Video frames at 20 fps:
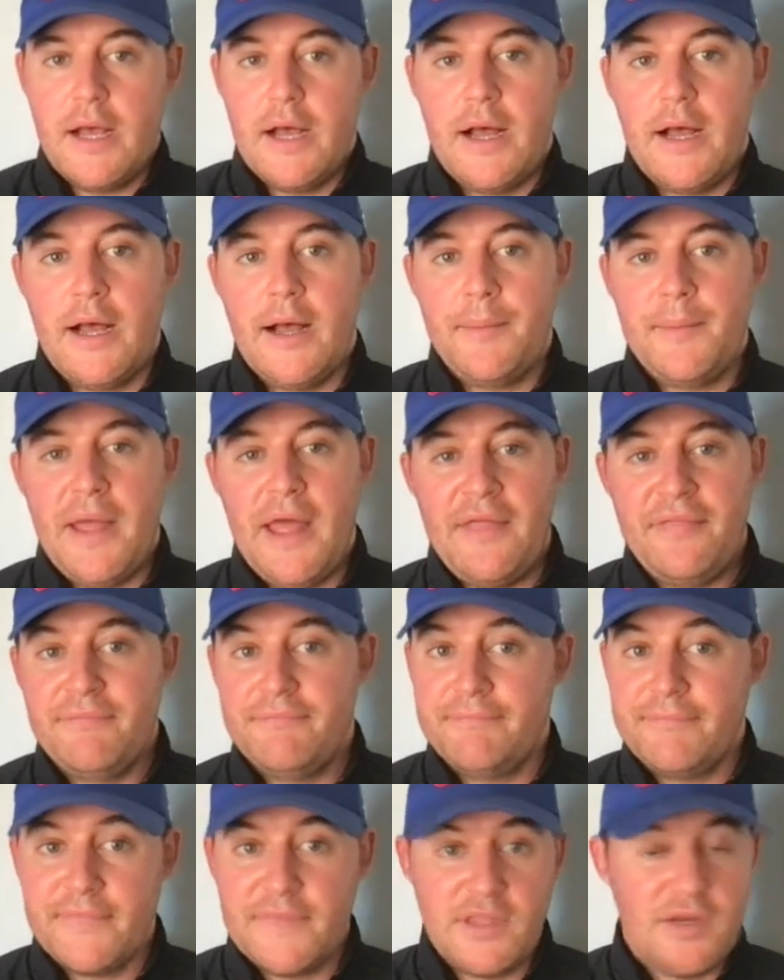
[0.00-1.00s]

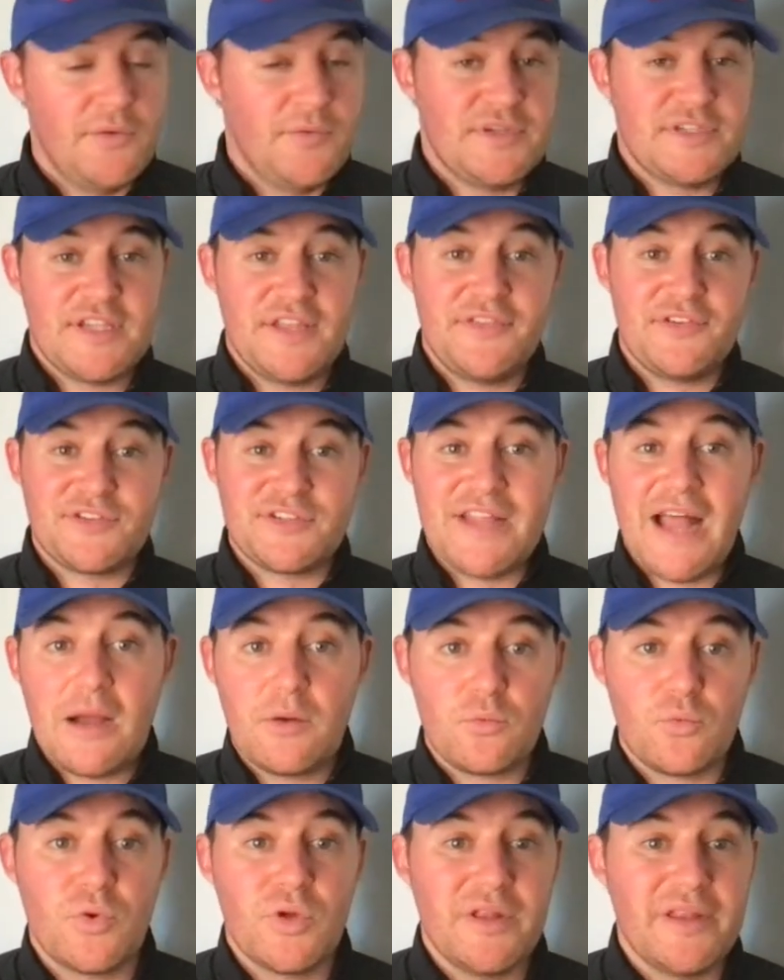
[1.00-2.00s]
And, you know, he said there's
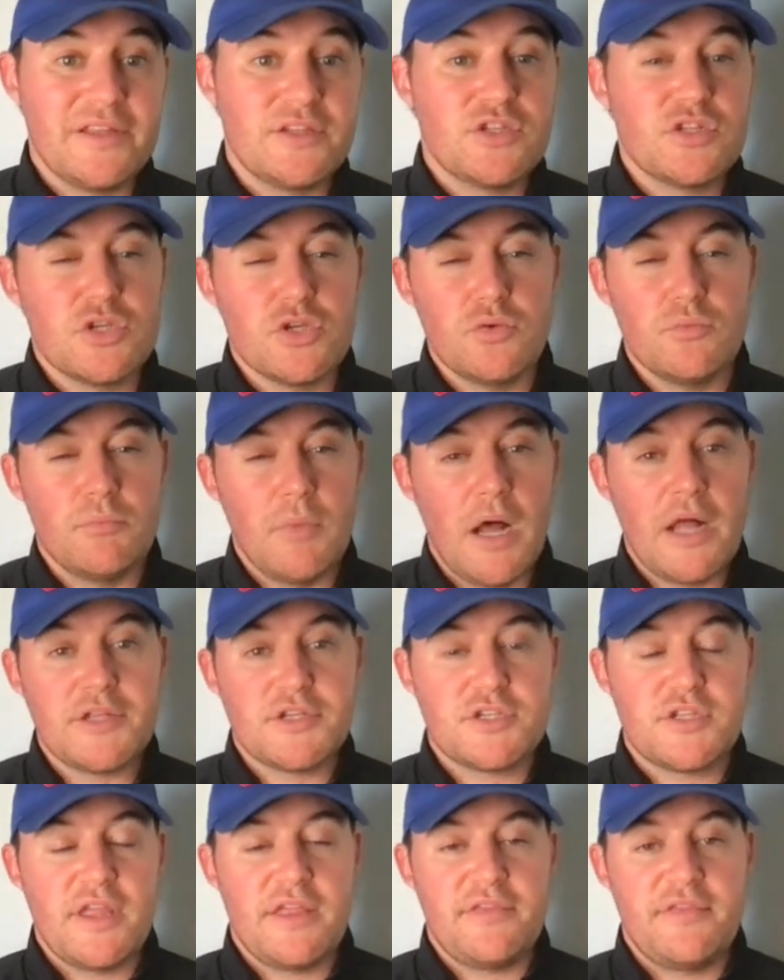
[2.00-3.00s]
not really too
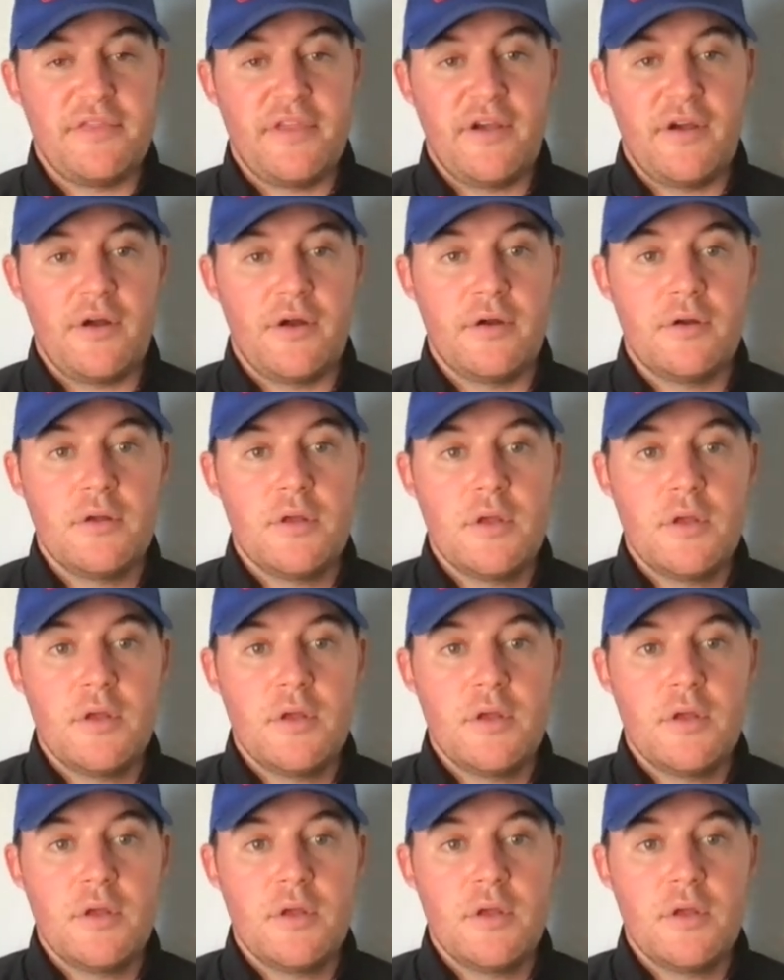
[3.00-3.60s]
much that they're